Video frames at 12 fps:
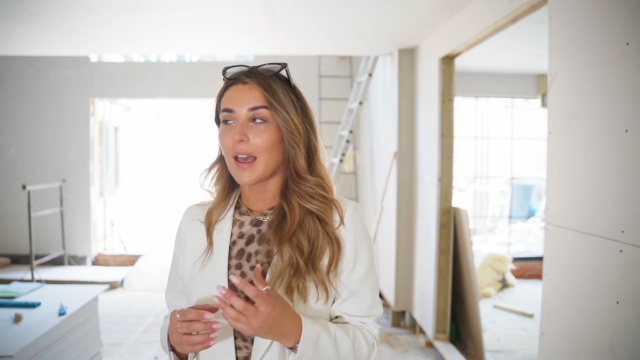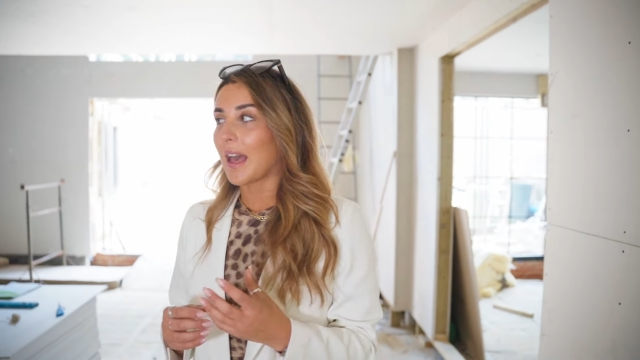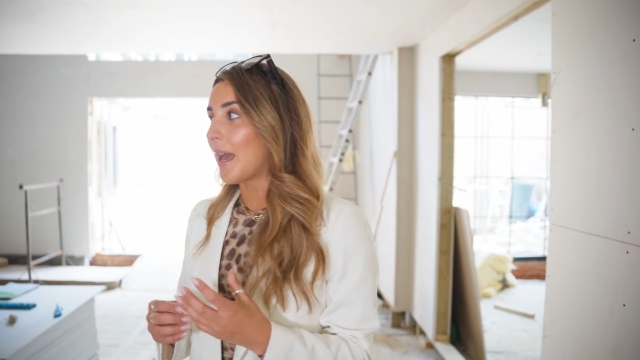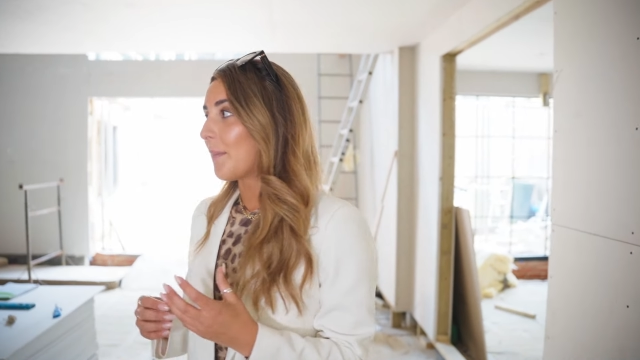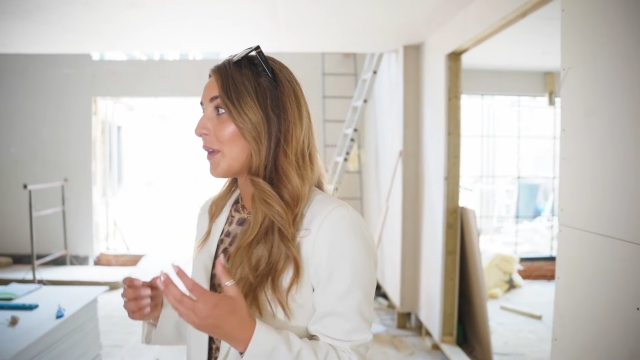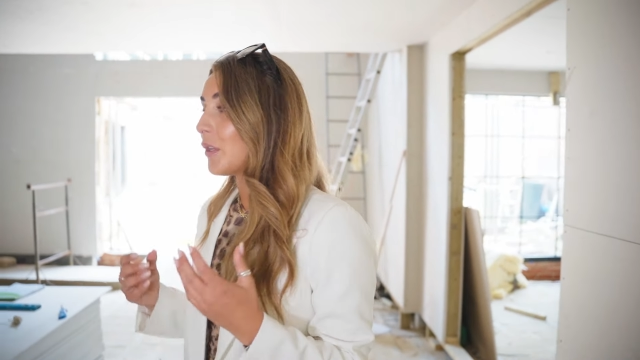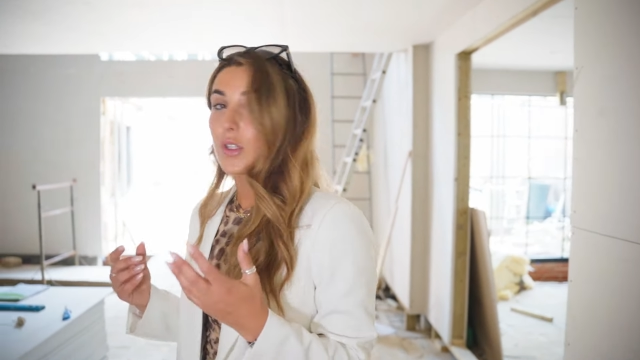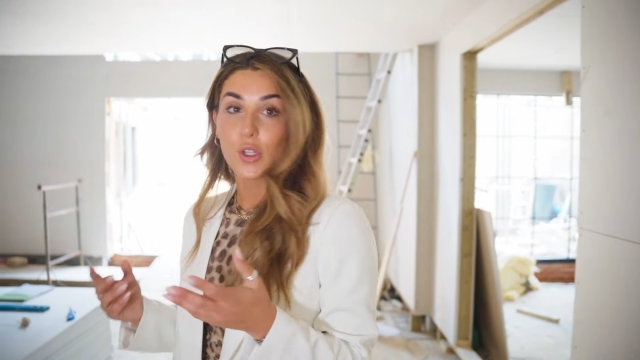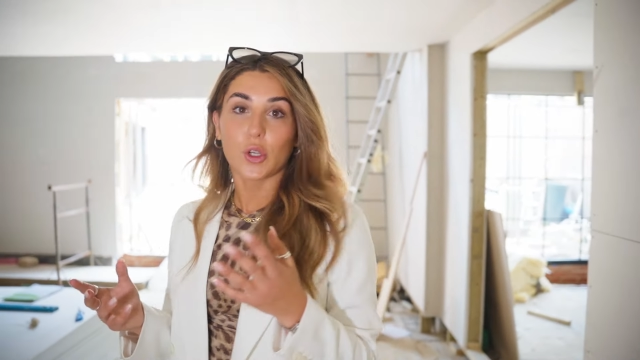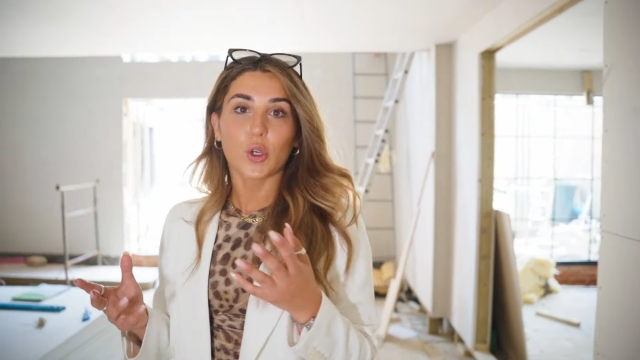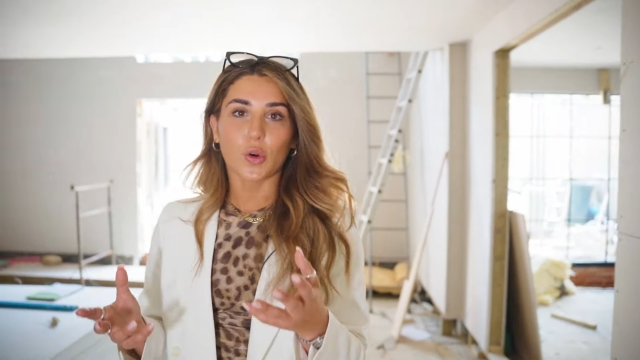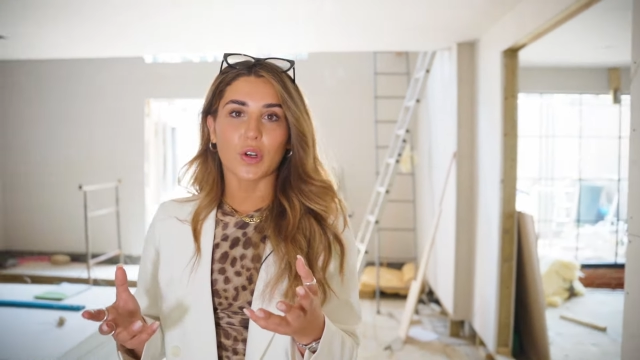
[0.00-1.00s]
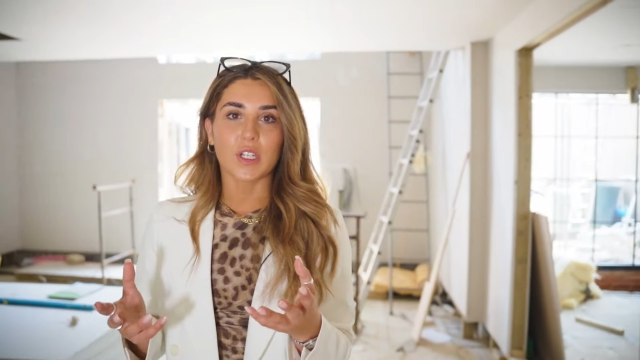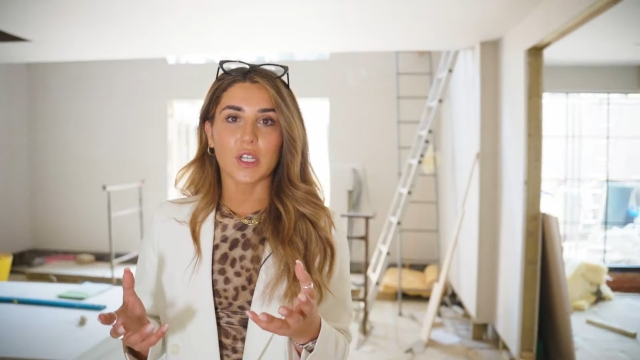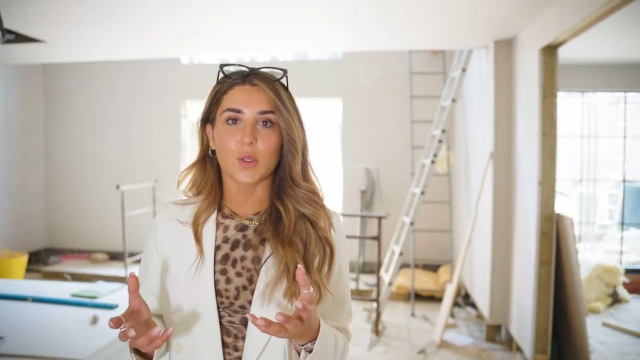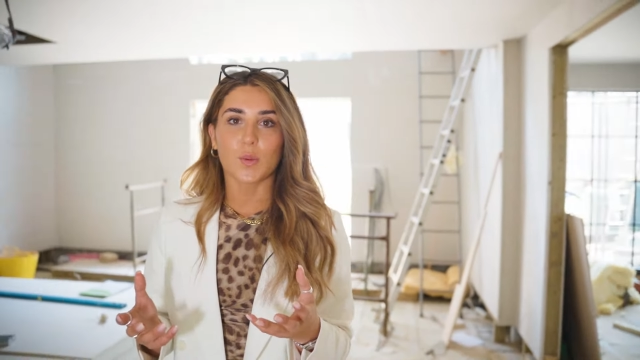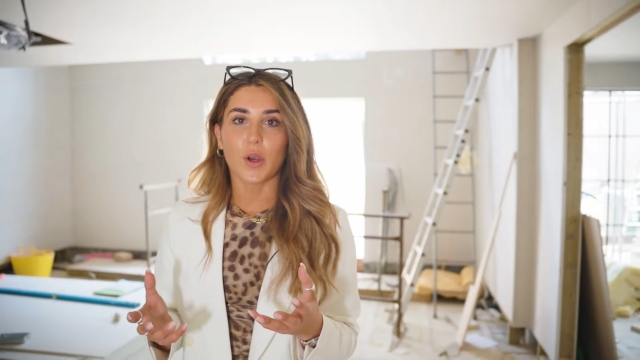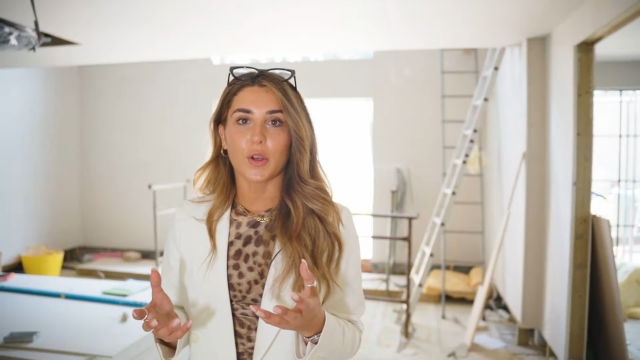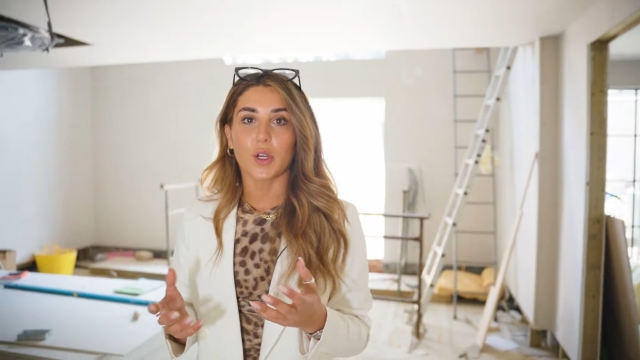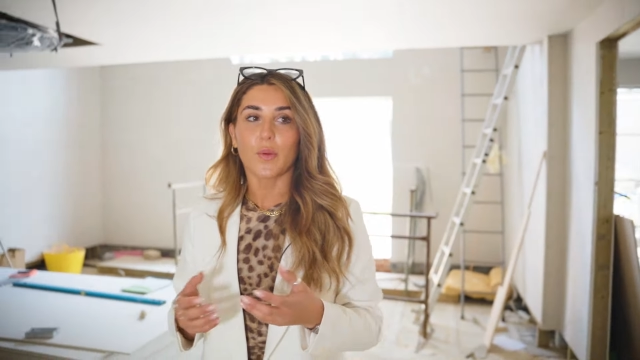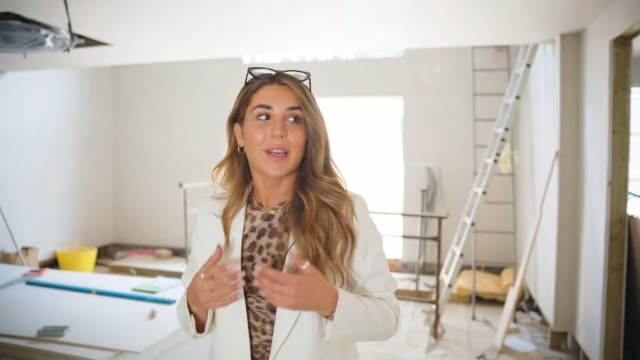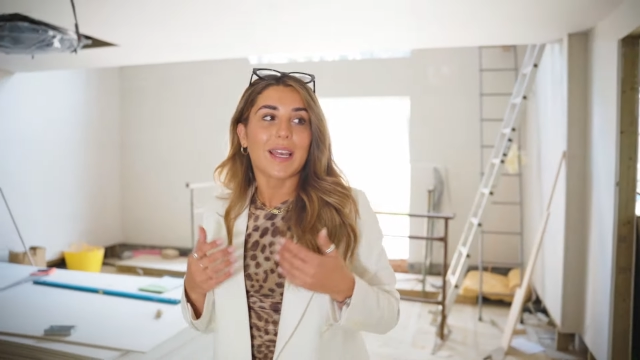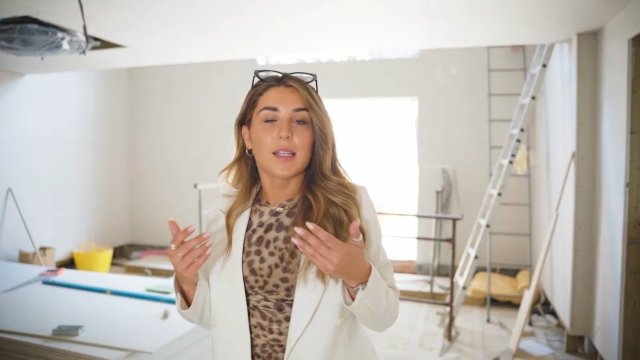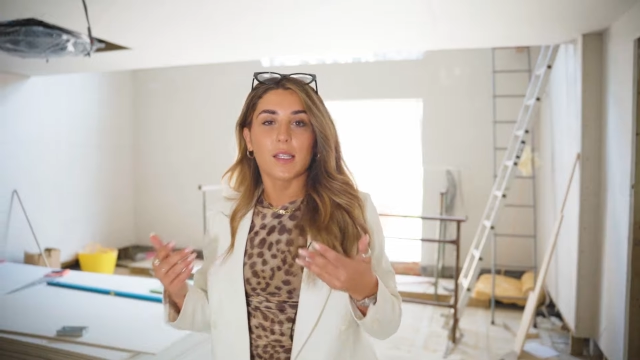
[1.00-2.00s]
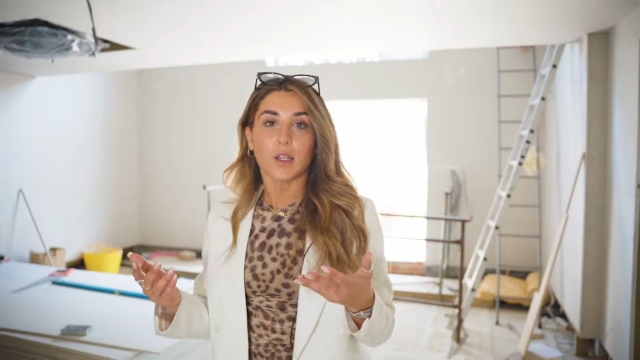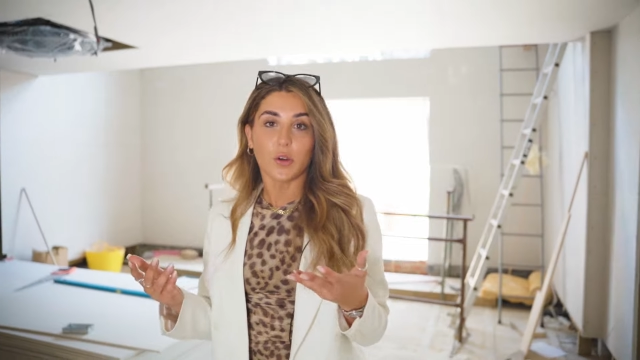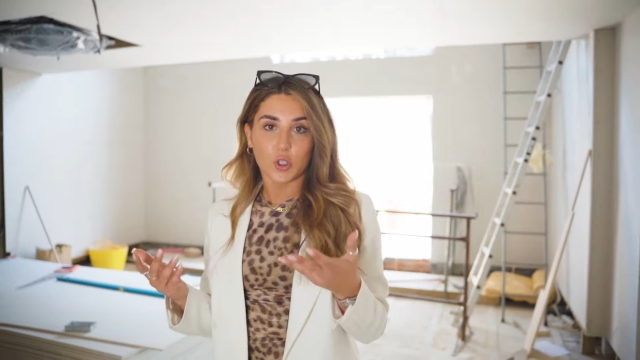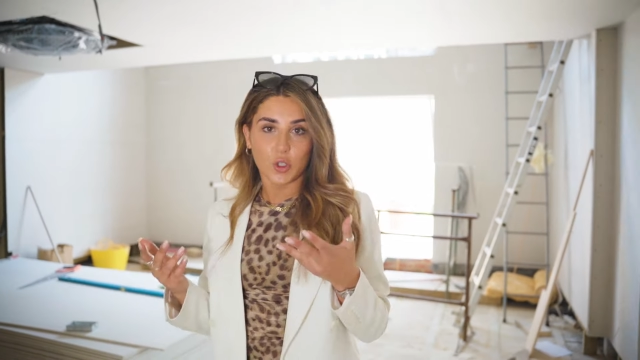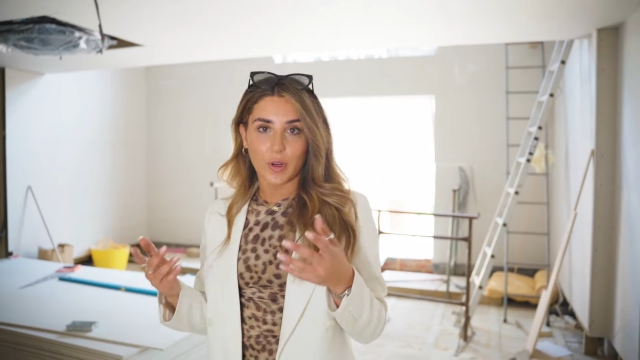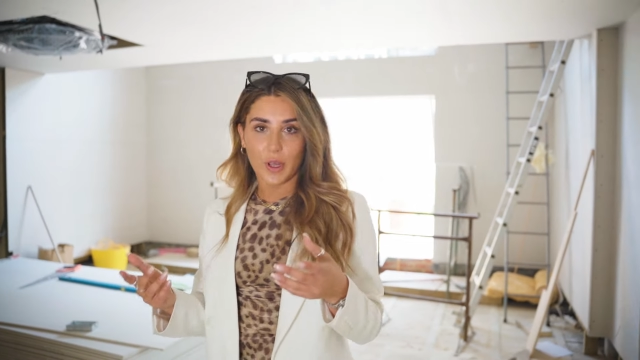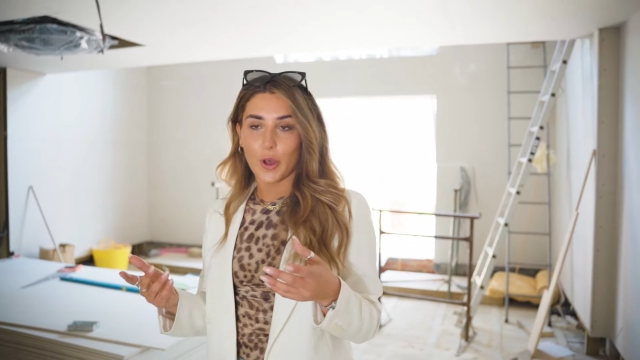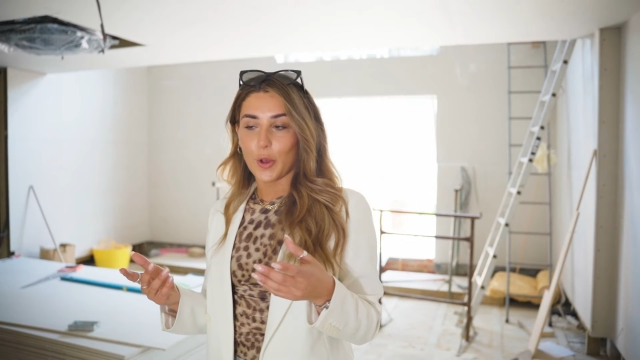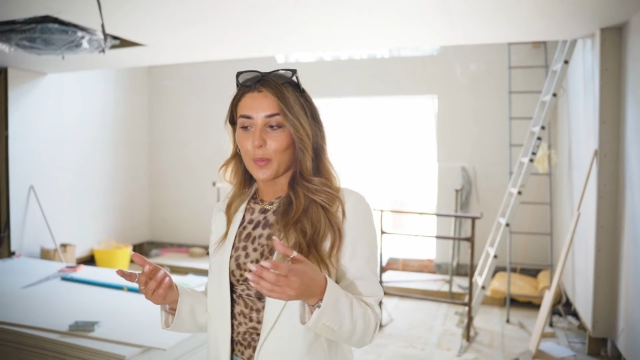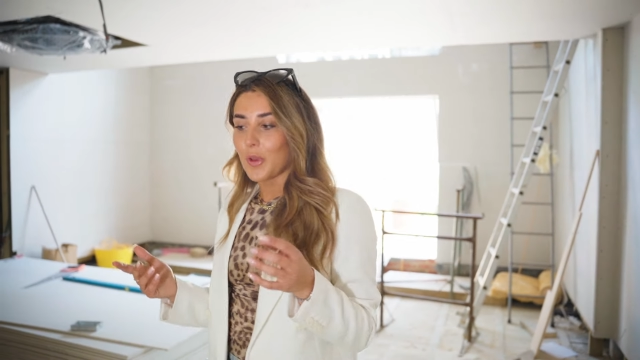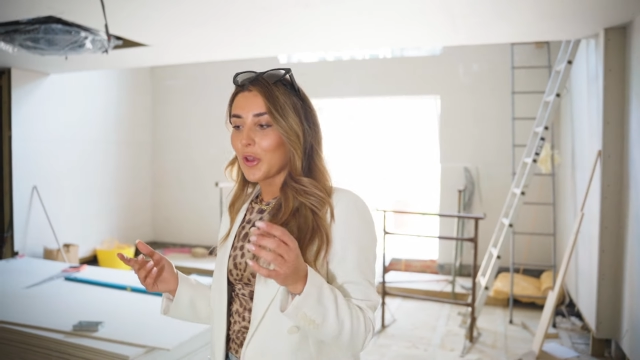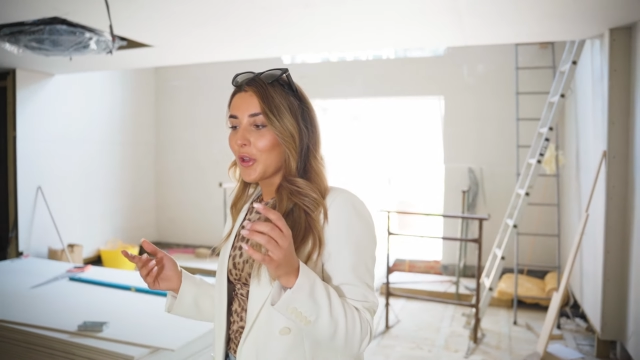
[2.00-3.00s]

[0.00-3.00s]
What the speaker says: and security as well. You know, it is a luxury home.